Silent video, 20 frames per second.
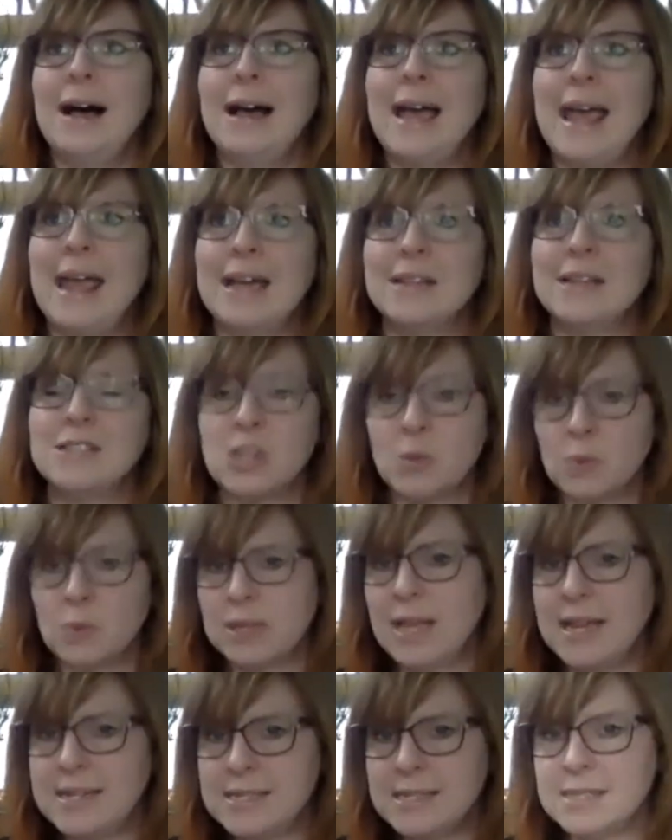And so we'll
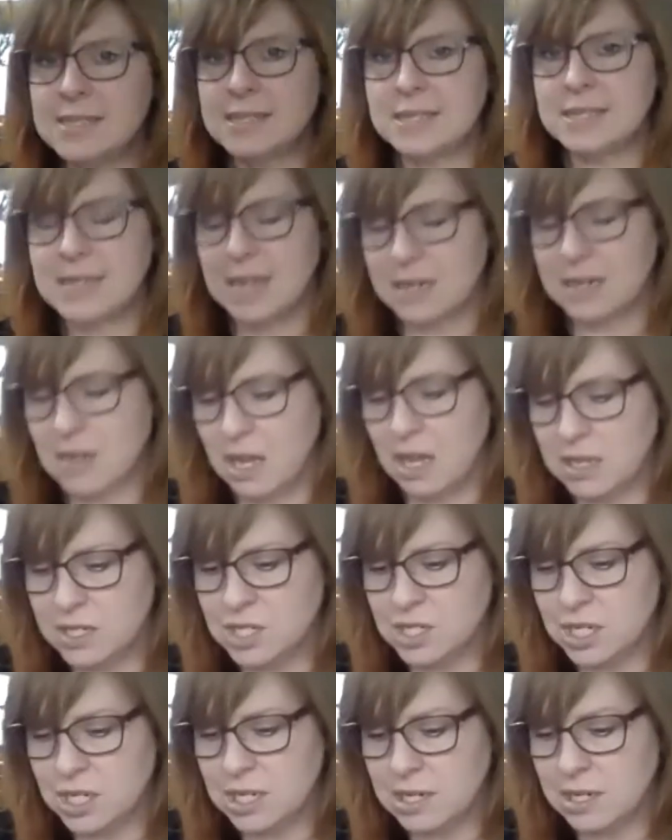license the
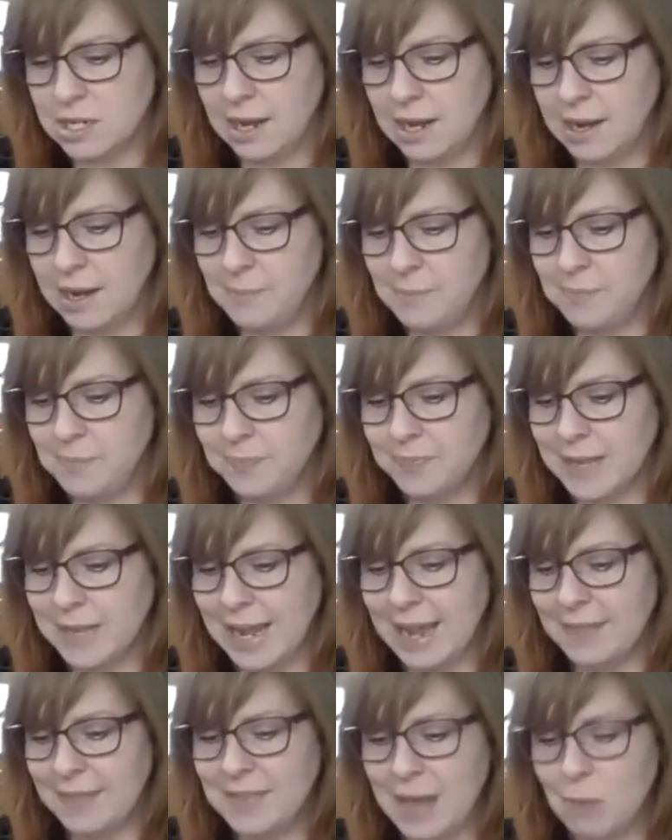technology, and
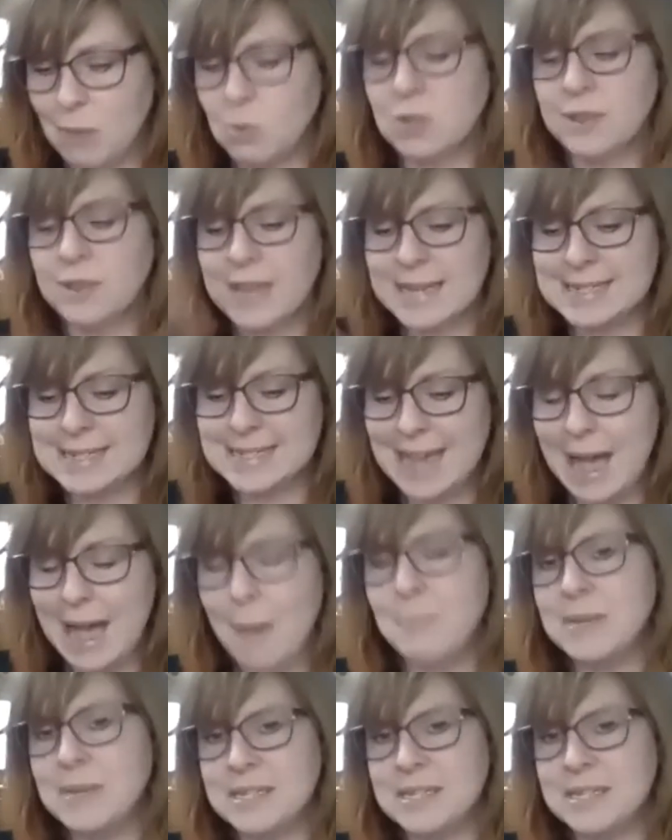that will then tap into